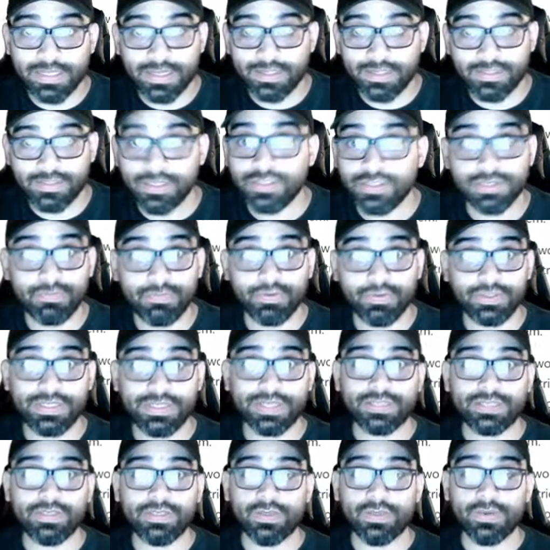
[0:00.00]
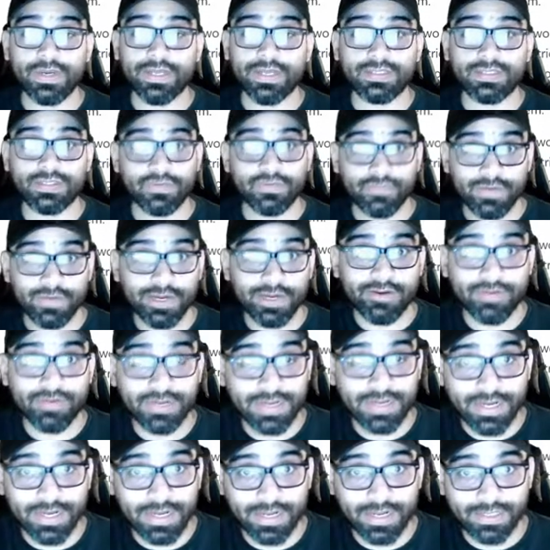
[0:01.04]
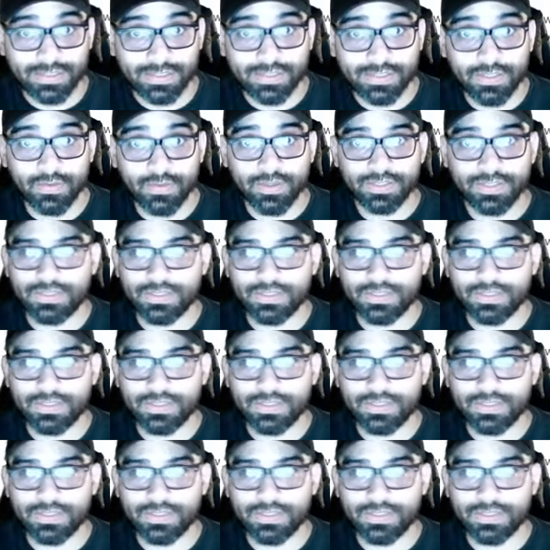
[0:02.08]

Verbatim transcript: doesn't protect you against the variant, and then I can still get sick.